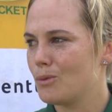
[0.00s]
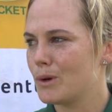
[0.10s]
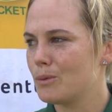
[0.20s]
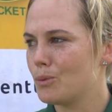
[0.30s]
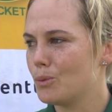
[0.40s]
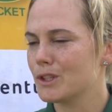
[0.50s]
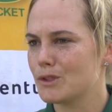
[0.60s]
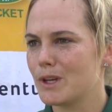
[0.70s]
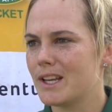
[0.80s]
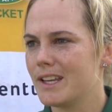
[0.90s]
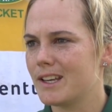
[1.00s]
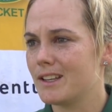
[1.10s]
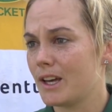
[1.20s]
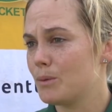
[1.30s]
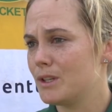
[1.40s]
once we click
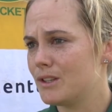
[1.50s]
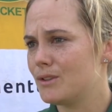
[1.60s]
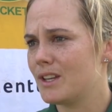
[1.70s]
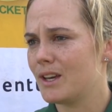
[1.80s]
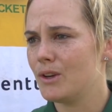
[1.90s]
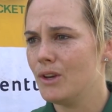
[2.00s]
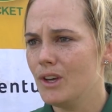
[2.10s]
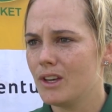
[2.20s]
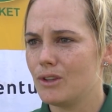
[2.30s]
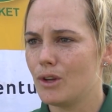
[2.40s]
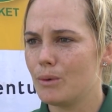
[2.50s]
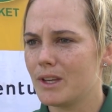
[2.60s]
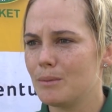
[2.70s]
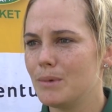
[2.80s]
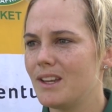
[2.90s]
like we did today,
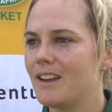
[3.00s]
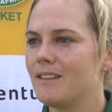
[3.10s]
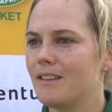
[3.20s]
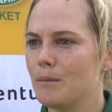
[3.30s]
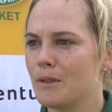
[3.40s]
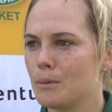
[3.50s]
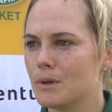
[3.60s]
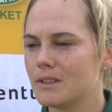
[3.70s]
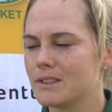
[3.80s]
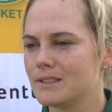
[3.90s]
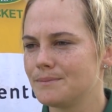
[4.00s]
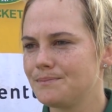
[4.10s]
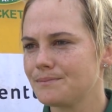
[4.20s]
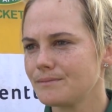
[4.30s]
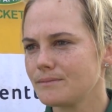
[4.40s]
we can beat any team in the world,
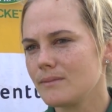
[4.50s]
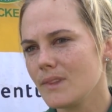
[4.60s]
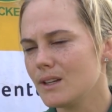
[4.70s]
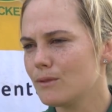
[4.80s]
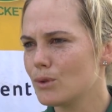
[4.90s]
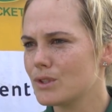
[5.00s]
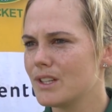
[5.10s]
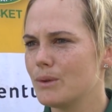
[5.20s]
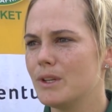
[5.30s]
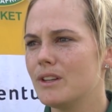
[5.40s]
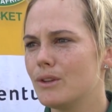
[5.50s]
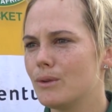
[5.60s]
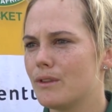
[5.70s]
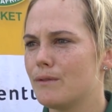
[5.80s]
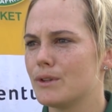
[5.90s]
and unfortunately we didn't do
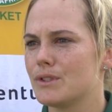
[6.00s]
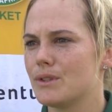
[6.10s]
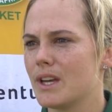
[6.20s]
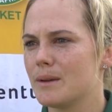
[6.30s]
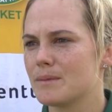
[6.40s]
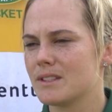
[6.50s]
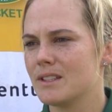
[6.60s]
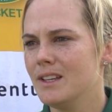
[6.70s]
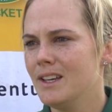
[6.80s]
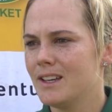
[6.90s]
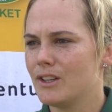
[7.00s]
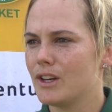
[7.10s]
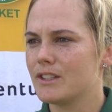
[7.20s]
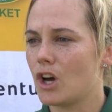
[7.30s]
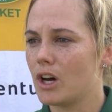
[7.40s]
it the first 2 games, and
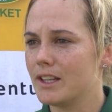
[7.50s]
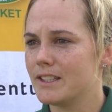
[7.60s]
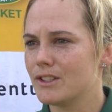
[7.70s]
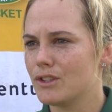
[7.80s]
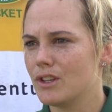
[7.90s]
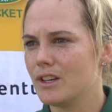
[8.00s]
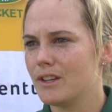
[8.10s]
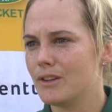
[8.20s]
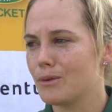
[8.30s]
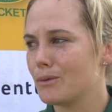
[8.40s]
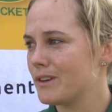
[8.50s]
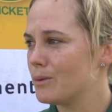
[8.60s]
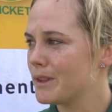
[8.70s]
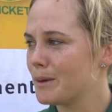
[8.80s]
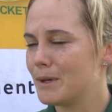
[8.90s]
it's a hard lesson to learn.
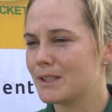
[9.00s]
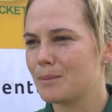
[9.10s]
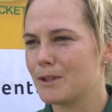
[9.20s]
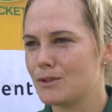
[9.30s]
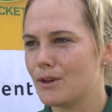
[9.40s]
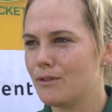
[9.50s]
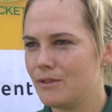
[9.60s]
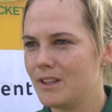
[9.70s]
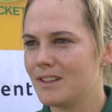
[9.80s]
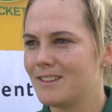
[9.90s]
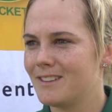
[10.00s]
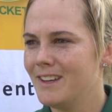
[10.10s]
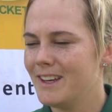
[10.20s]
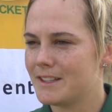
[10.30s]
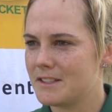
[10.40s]
When they picked up the trophy,
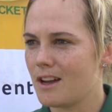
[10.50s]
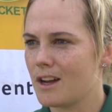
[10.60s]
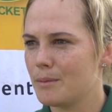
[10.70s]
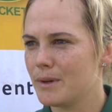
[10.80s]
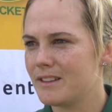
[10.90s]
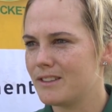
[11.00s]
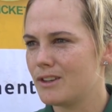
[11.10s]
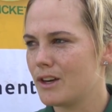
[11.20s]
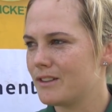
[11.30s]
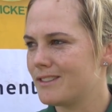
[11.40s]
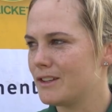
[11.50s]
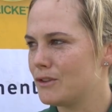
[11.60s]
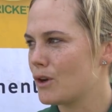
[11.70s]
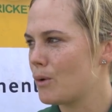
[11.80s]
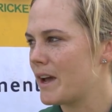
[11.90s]
it stung a bit. It
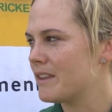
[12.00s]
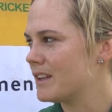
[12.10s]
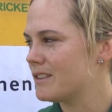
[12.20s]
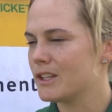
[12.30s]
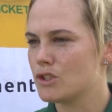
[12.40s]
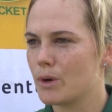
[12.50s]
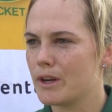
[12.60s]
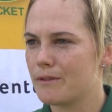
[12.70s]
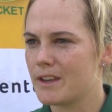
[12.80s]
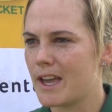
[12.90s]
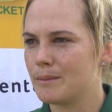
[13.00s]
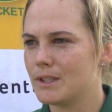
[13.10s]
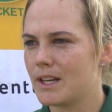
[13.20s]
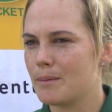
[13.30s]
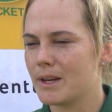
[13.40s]
took away that joy of the game
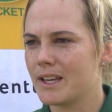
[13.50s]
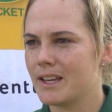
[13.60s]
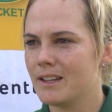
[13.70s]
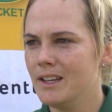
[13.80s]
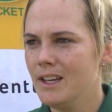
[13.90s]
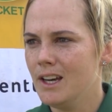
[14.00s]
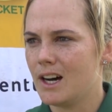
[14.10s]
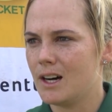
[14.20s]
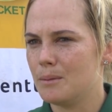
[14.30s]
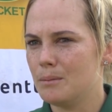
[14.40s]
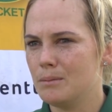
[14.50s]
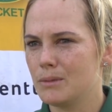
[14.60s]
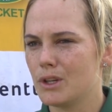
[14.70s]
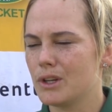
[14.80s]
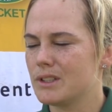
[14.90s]
today, but again,
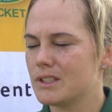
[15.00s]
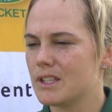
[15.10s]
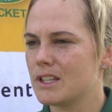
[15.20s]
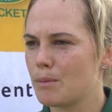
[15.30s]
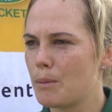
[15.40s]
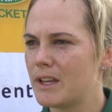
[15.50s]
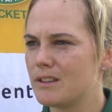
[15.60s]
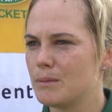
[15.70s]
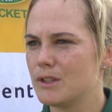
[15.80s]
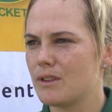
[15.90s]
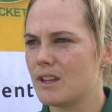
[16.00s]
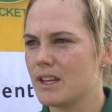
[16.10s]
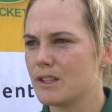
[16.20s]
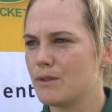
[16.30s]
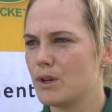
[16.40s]
it's momentum into the
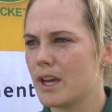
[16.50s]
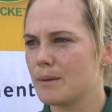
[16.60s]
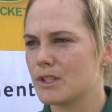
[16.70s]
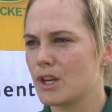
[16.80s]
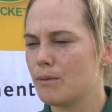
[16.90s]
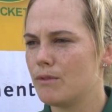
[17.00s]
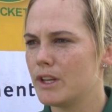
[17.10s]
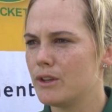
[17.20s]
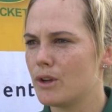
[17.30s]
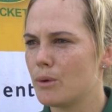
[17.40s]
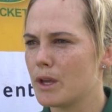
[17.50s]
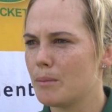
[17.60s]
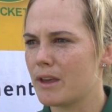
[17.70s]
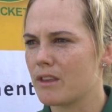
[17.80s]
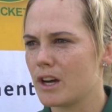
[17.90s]
next few games, and hopefully we
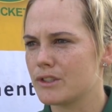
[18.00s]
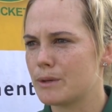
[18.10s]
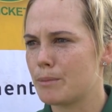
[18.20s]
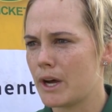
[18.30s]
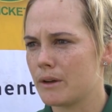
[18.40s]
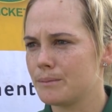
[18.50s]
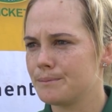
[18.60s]
can make the country proud.